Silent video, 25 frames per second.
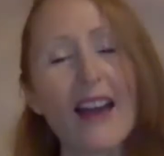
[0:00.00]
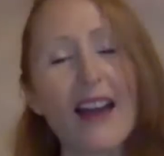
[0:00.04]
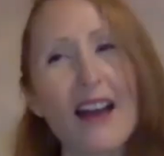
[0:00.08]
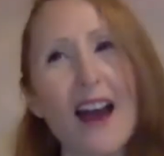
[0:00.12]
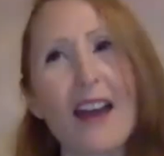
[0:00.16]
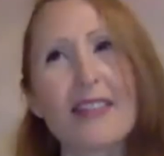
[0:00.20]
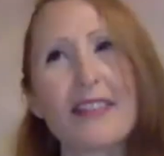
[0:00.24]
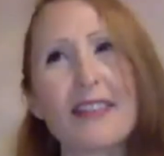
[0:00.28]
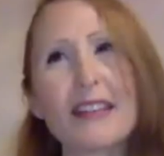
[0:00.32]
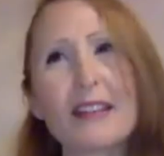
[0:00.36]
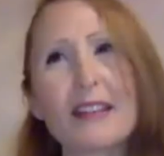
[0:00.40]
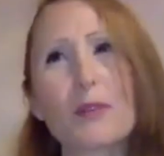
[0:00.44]

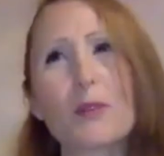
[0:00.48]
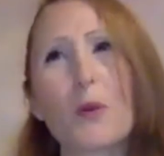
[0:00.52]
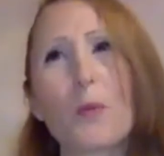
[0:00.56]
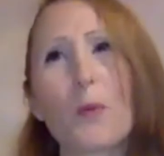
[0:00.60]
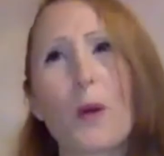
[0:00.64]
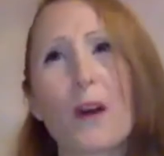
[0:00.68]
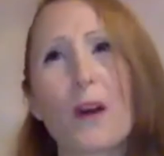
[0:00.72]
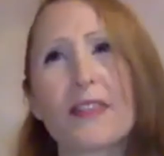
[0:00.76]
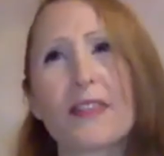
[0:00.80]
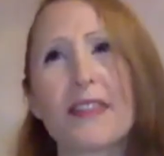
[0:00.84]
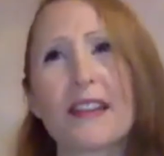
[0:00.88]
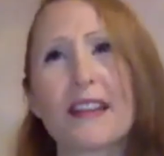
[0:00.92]
I think the
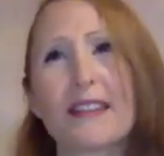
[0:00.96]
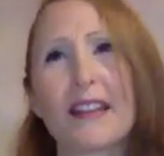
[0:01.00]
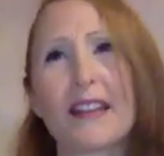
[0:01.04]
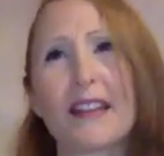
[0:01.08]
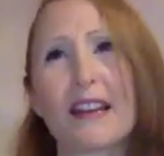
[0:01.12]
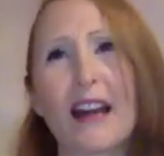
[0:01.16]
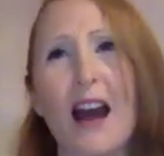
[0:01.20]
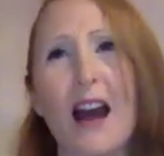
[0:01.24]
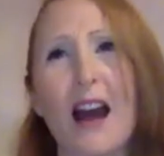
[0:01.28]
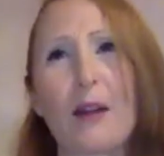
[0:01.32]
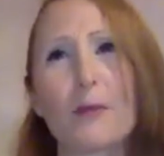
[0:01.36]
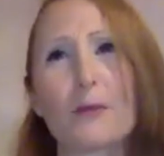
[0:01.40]
one thing
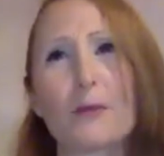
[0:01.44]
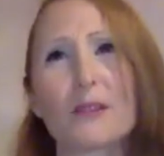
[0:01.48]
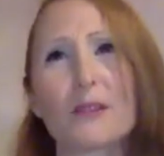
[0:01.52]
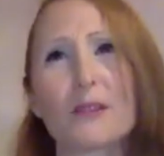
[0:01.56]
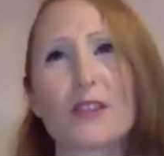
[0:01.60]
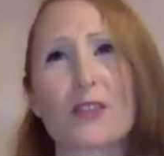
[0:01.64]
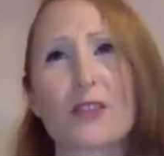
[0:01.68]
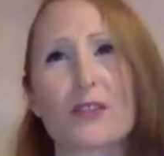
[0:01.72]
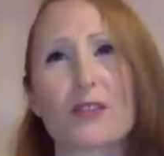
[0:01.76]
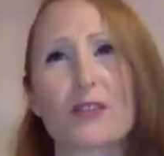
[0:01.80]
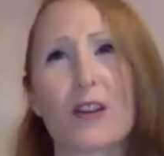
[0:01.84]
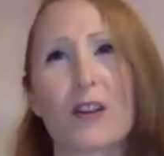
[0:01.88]
that I
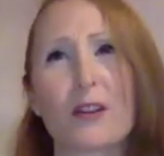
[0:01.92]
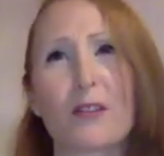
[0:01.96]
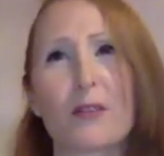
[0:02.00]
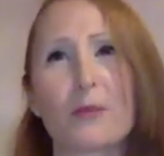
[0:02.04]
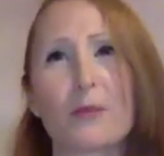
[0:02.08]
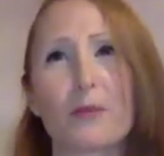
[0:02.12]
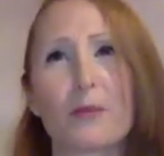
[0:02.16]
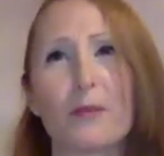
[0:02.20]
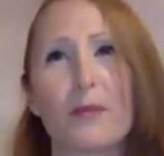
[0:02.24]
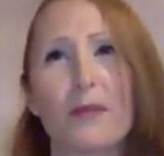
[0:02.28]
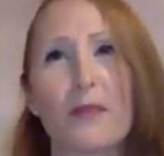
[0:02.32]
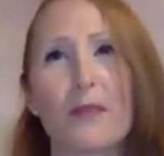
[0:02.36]

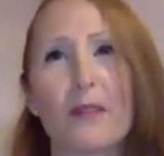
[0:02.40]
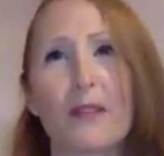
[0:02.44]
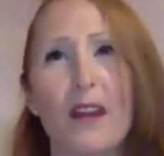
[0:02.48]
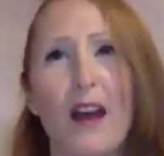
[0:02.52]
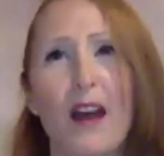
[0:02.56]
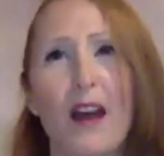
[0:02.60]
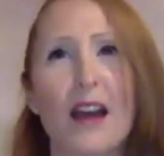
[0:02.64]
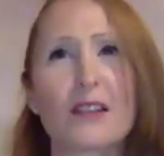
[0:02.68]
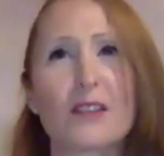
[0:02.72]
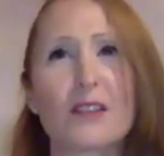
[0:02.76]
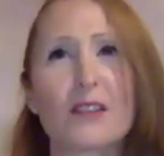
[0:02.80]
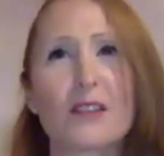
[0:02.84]
struggle
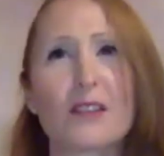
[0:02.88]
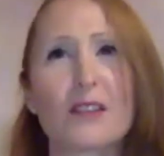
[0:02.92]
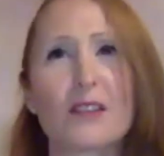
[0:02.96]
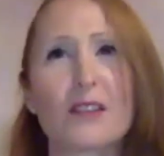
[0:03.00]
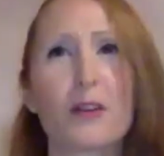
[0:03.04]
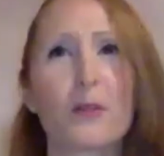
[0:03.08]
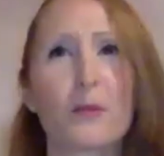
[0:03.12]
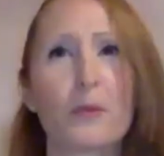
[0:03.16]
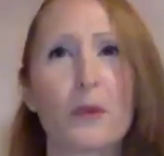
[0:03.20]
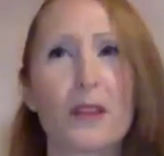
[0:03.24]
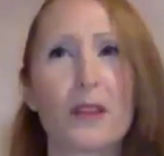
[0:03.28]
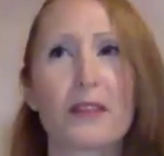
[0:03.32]

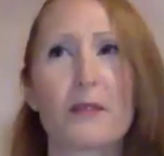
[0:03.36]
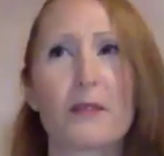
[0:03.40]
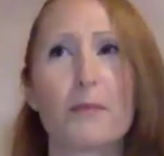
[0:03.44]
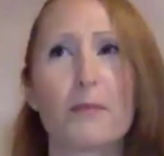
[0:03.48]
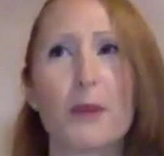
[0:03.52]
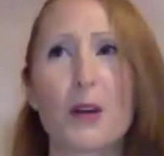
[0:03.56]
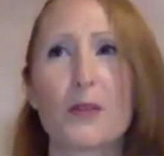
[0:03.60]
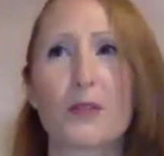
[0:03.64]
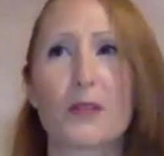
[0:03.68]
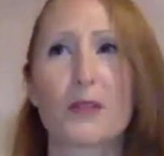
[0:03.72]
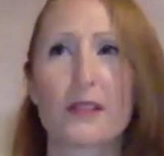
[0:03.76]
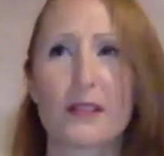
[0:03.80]
with the
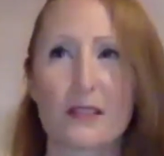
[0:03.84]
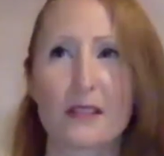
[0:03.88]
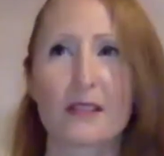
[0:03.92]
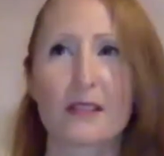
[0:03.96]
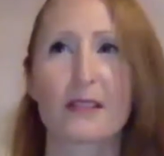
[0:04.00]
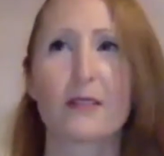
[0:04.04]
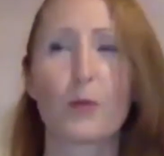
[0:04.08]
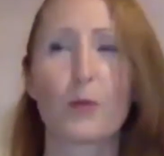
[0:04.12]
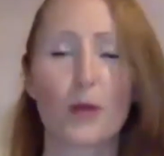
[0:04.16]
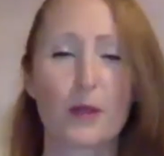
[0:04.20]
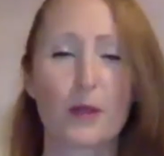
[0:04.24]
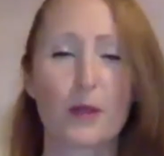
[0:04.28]
most
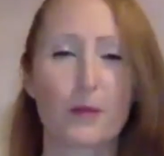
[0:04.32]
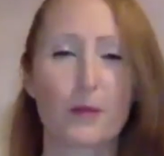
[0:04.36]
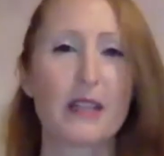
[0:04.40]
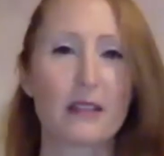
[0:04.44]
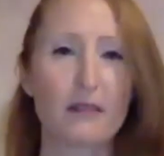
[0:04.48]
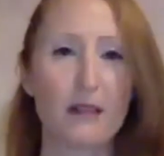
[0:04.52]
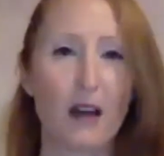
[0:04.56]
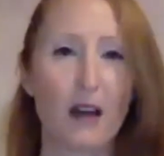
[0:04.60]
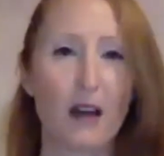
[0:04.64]
would be